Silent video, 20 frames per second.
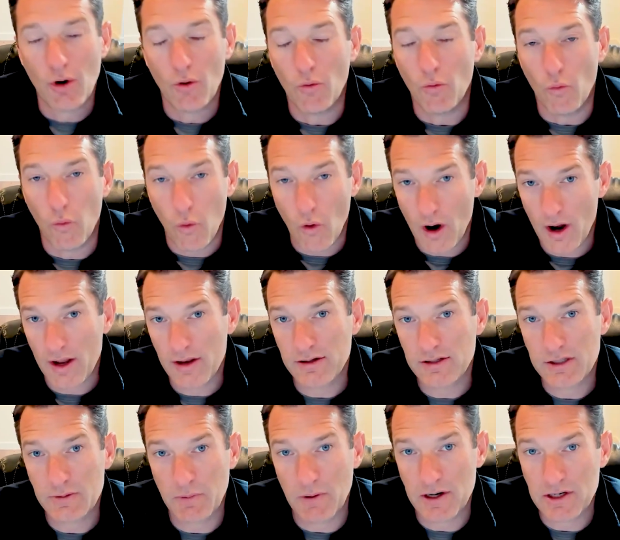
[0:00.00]
One
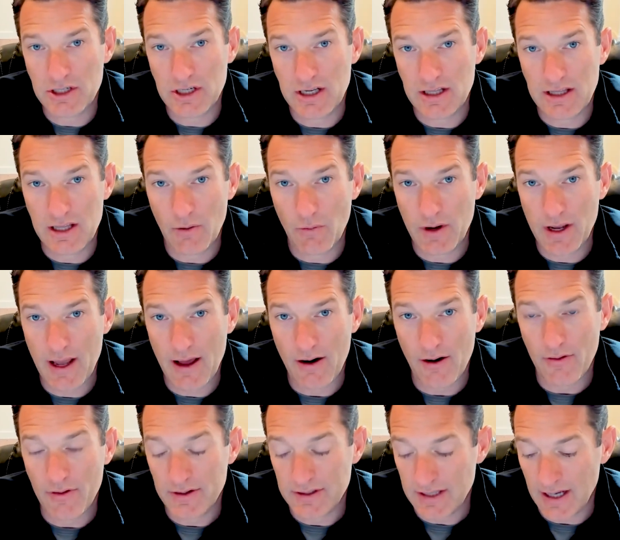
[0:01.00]
spreadsheet that we had all
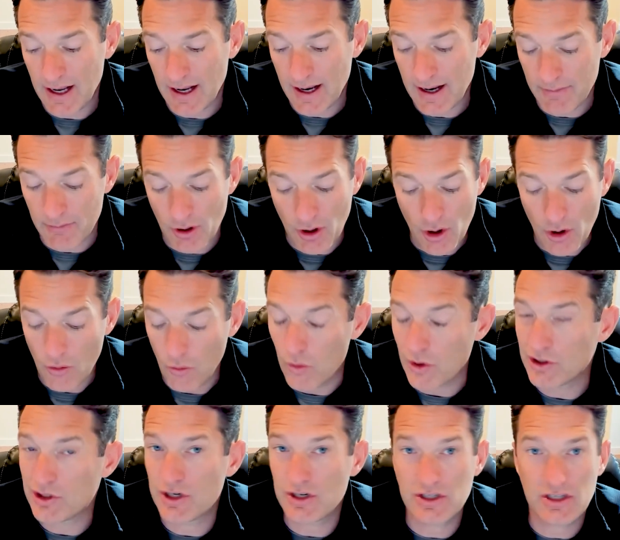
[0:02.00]
the time
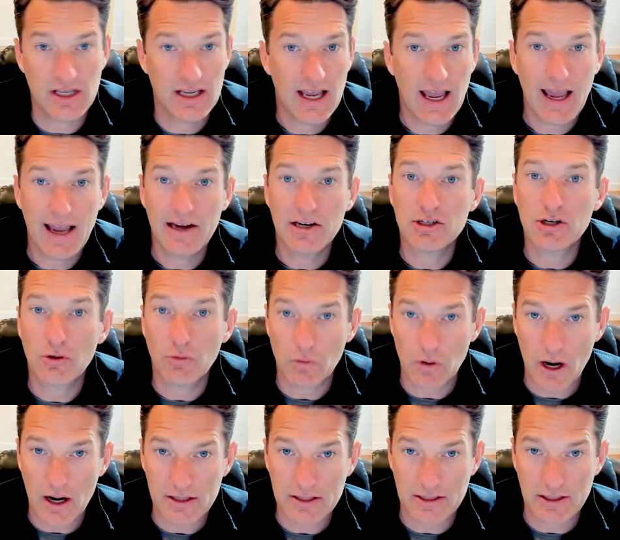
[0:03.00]
was just the agent
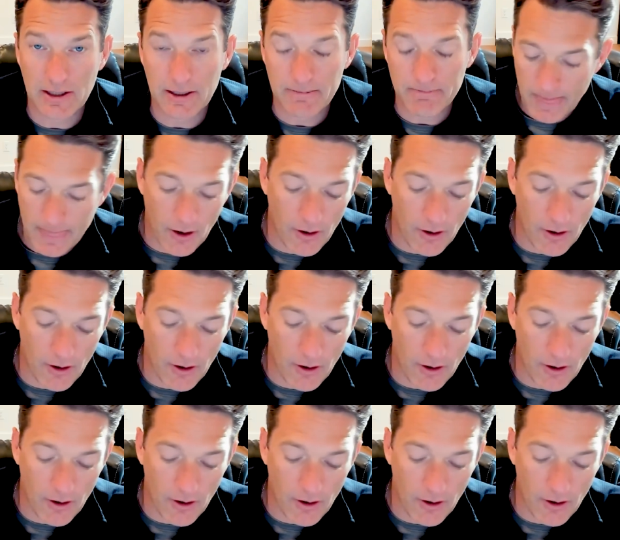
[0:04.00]
roster.